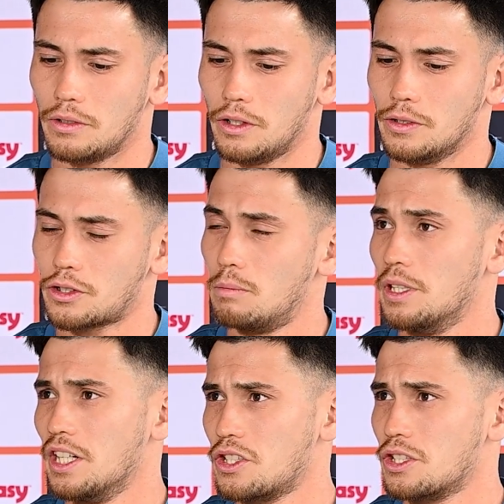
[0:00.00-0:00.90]
those
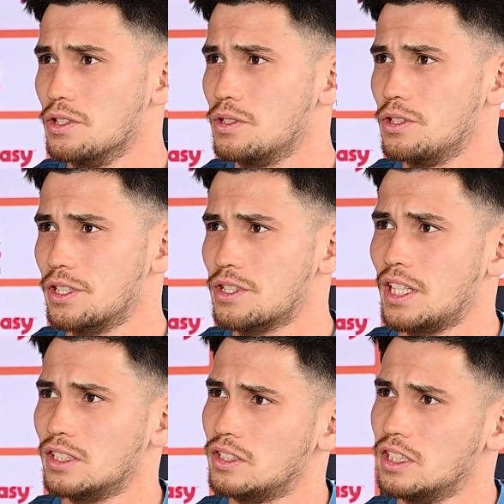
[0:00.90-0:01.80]
combinations, you can
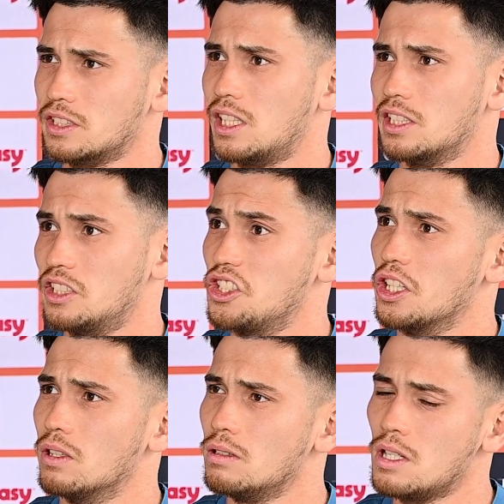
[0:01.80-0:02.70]
start to see, are starting to
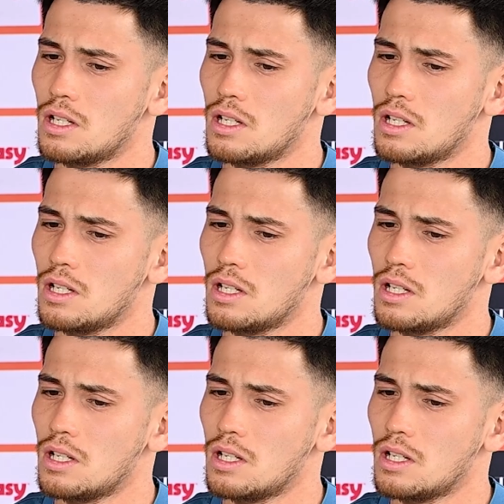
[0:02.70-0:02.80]
gel.